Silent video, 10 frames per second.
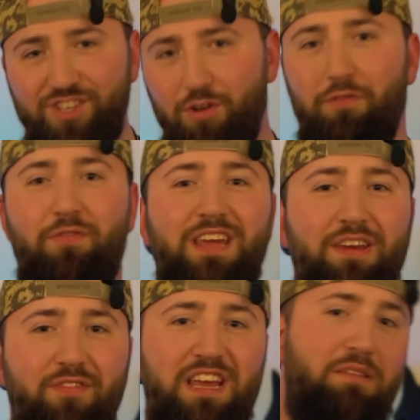are not
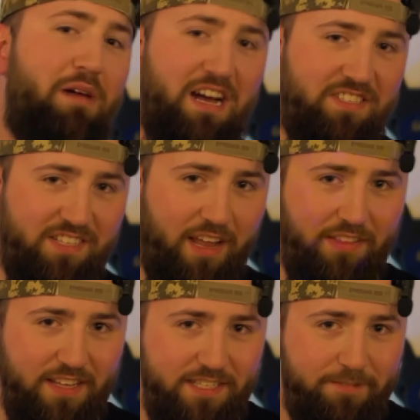forgiving in masks
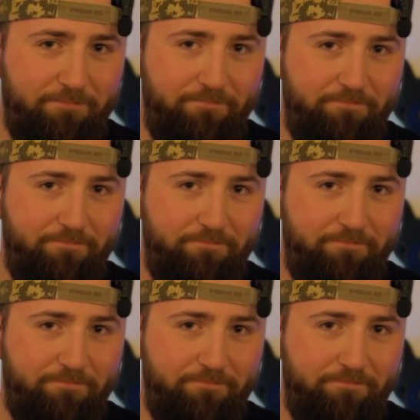like this.